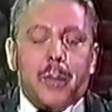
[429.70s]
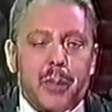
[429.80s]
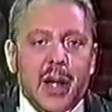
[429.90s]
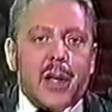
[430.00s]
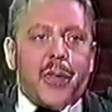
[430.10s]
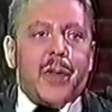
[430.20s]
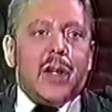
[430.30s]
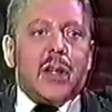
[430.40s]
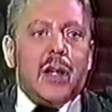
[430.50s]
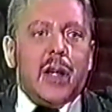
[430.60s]
the biggest
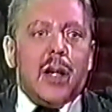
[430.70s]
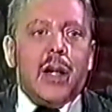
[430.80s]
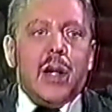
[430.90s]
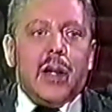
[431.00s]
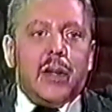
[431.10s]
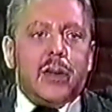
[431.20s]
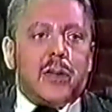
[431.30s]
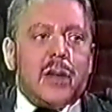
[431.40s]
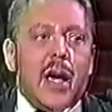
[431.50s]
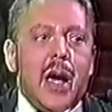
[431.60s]
thing here is
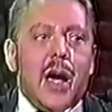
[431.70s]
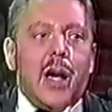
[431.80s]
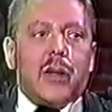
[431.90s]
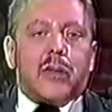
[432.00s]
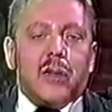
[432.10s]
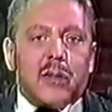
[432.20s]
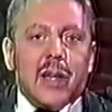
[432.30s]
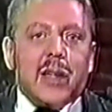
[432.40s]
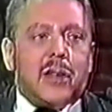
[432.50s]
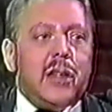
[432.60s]
that since
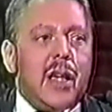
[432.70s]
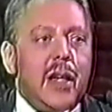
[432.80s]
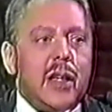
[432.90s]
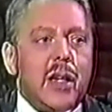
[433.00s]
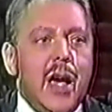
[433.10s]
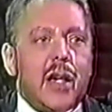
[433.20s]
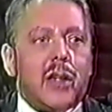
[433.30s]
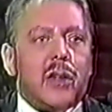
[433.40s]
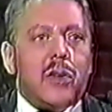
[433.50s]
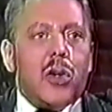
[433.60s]
1988,
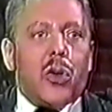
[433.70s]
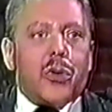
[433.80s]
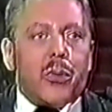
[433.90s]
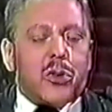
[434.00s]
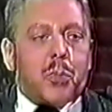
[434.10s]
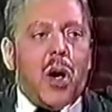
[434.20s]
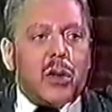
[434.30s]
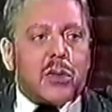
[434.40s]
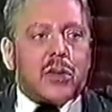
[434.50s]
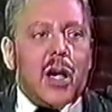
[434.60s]
you know, the
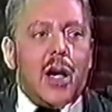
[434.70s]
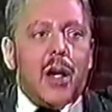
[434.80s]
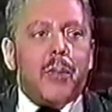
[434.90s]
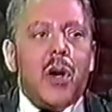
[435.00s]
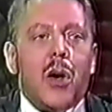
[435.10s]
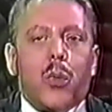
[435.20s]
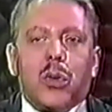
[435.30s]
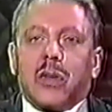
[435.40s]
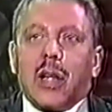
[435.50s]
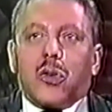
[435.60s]
response time
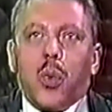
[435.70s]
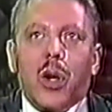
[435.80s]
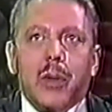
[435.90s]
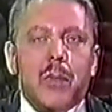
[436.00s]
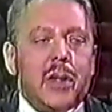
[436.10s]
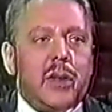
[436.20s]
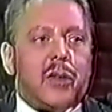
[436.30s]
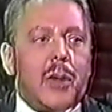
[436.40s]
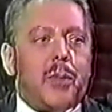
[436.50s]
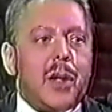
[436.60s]
was like 20
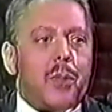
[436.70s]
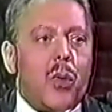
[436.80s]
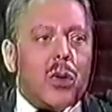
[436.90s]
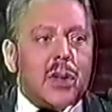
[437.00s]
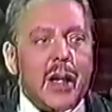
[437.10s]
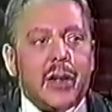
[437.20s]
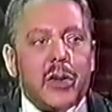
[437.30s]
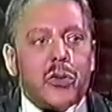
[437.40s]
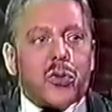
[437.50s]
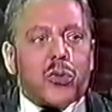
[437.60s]
minutes, and people were laying
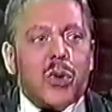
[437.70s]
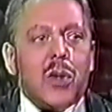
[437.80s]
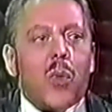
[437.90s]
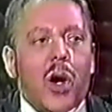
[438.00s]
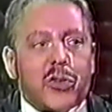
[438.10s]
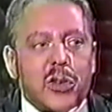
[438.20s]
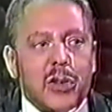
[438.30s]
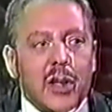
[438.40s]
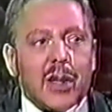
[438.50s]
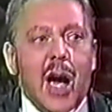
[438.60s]
in the street watching
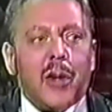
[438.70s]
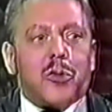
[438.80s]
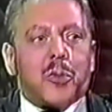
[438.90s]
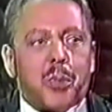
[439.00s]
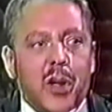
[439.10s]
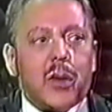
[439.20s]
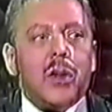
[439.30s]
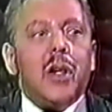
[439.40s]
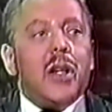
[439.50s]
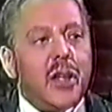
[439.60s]
their lives spill
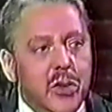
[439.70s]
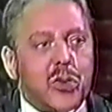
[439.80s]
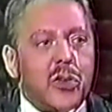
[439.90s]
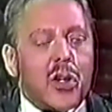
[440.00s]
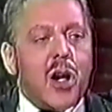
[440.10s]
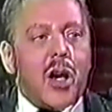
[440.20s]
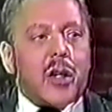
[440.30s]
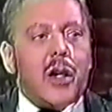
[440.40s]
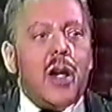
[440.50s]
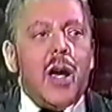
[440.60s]
into the gutter.